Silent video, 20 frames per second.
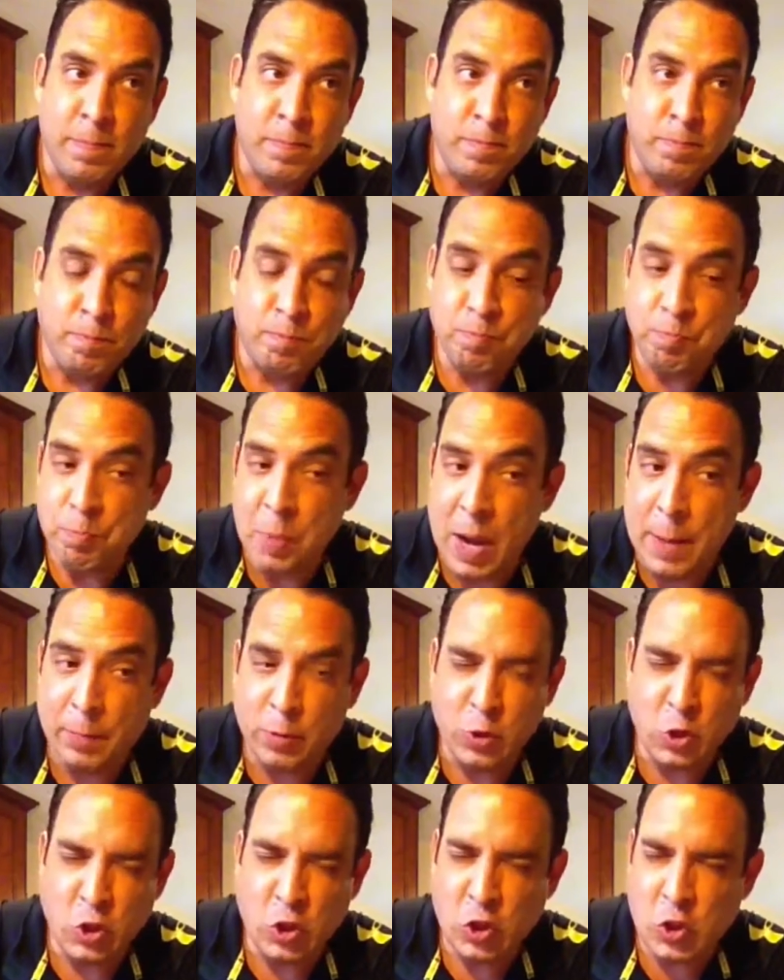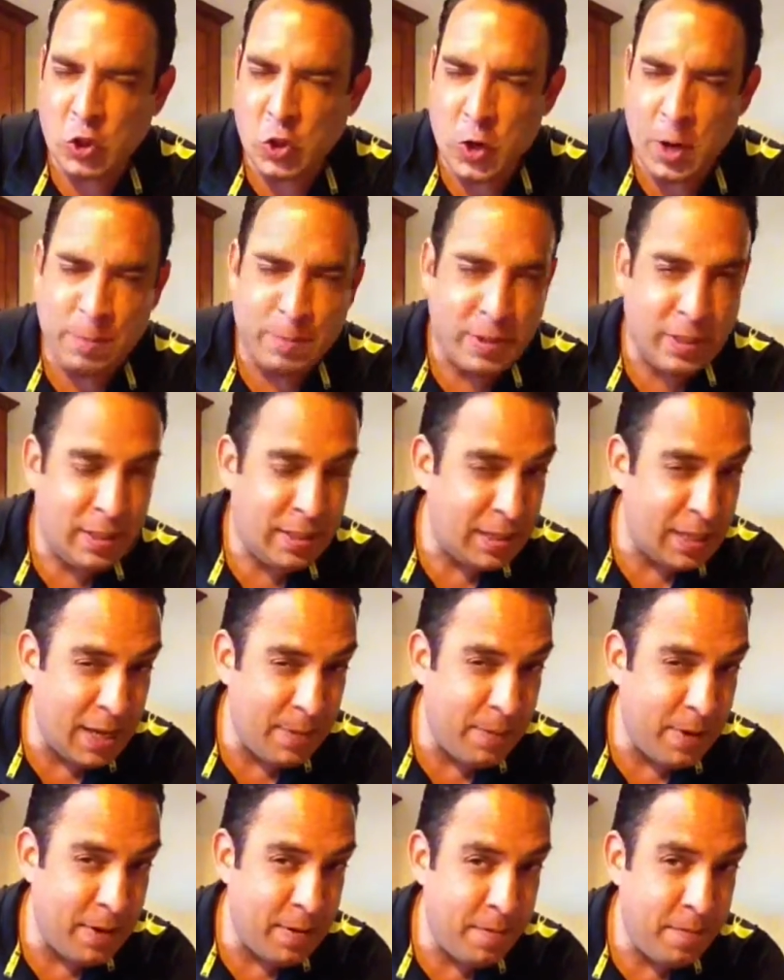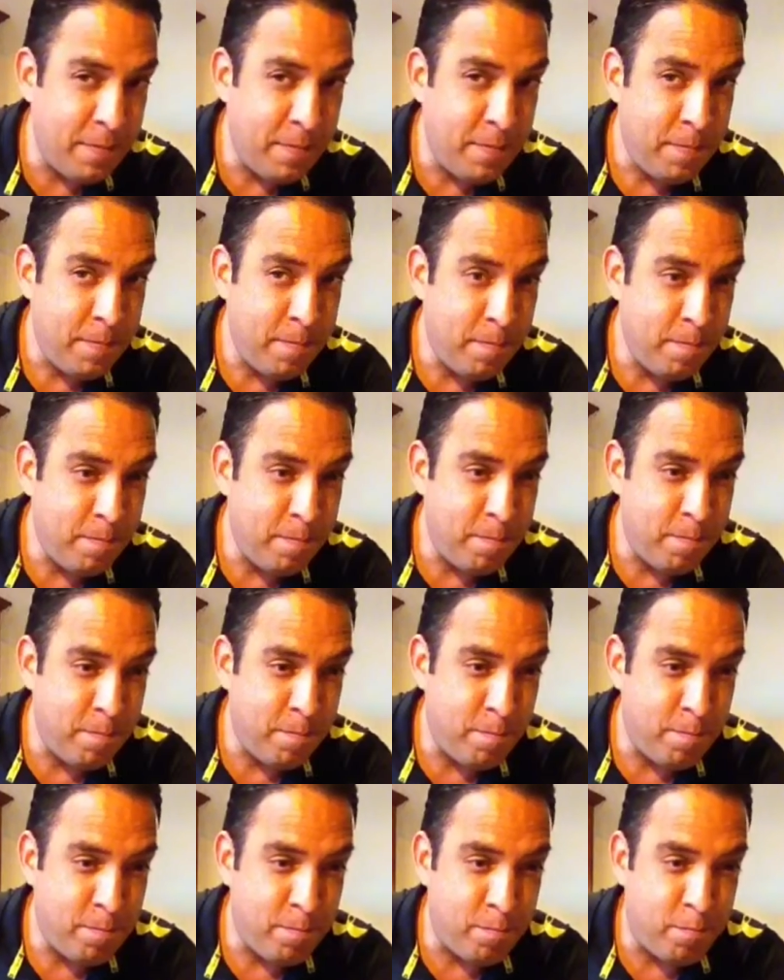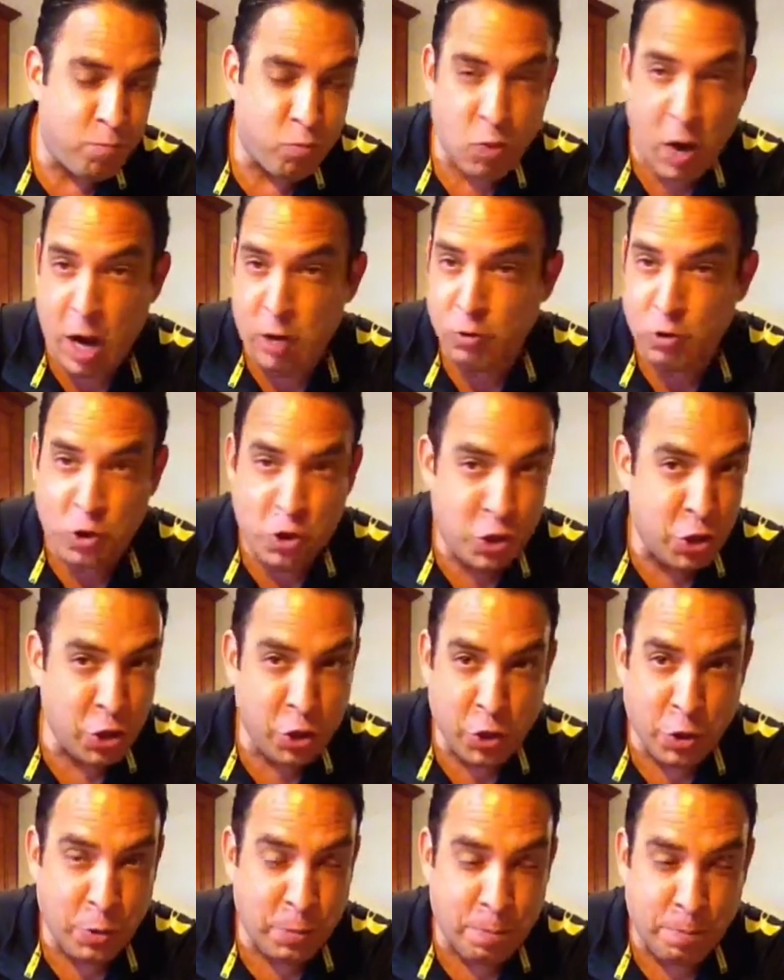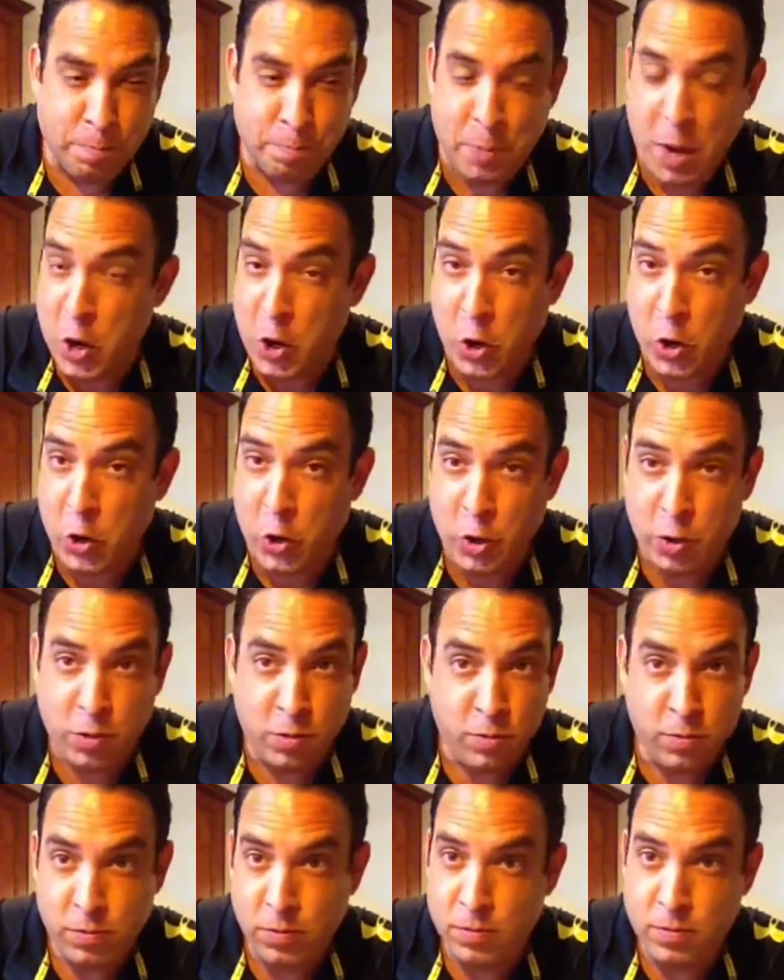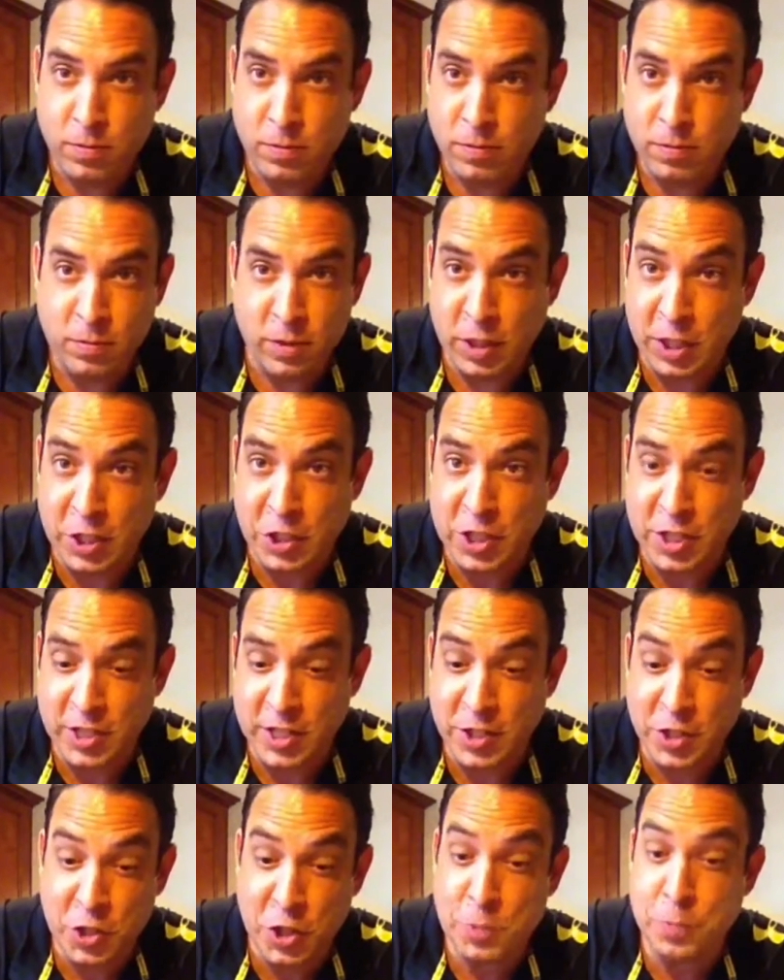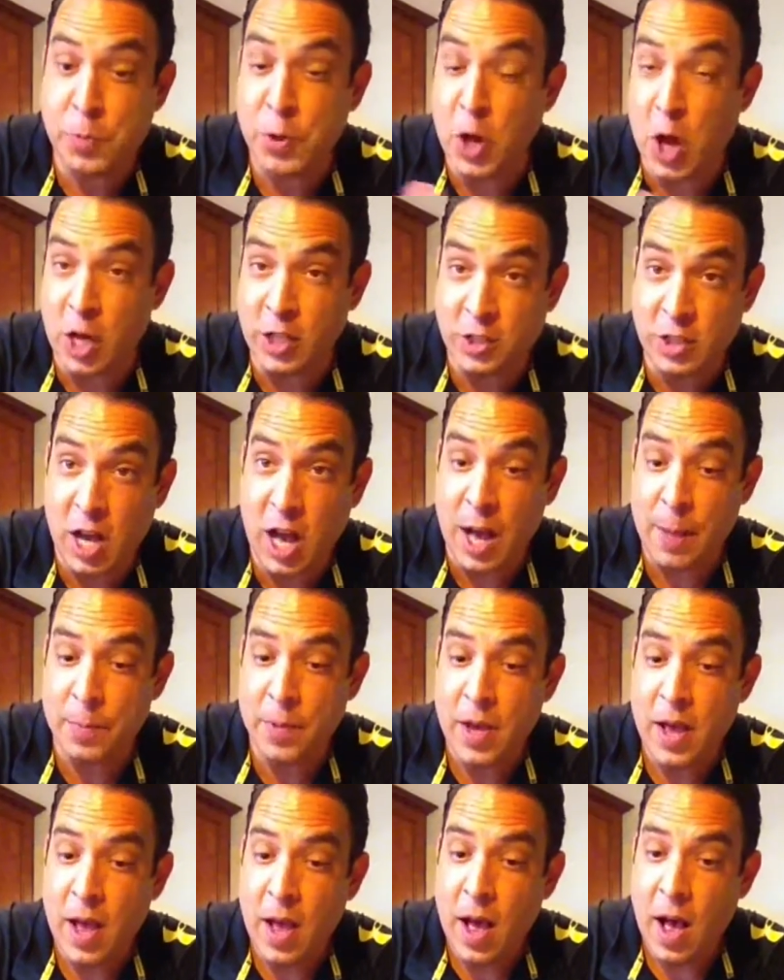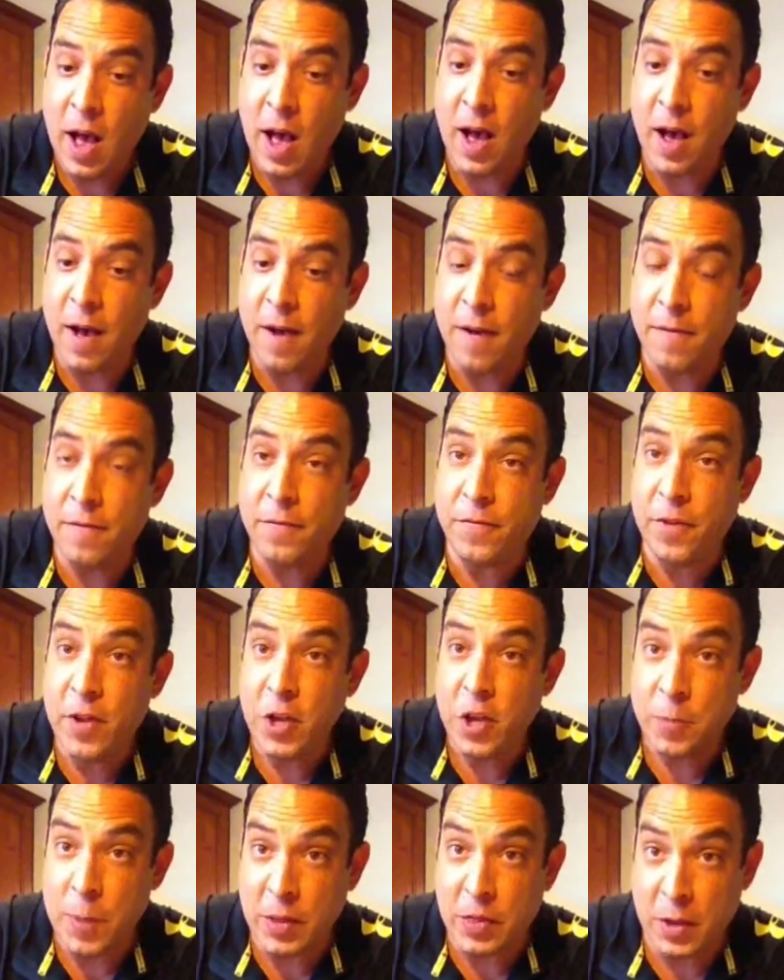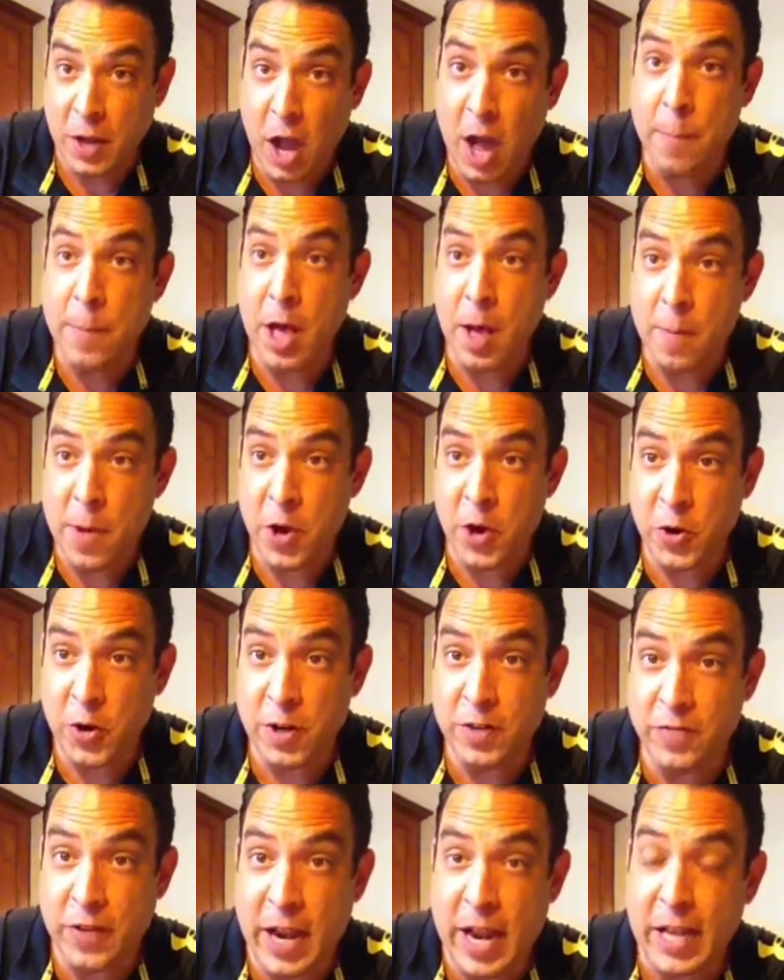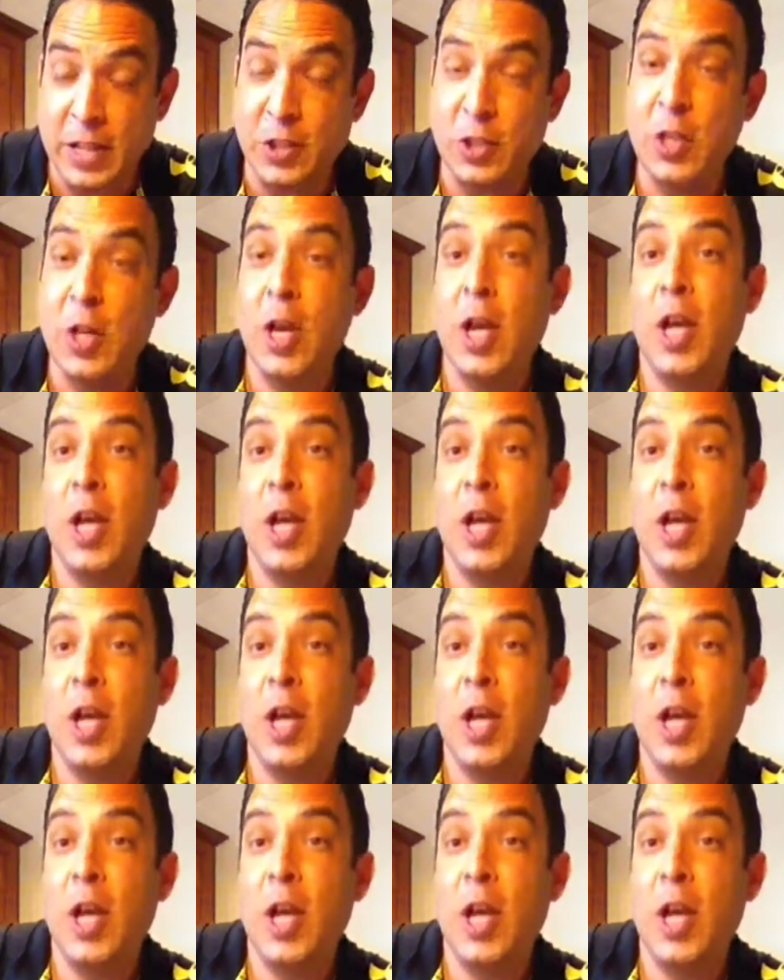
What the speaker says: maple syrup, cinnamon, brown sugar, butter deliciousness you just put on top of. You make the compound butter in advance.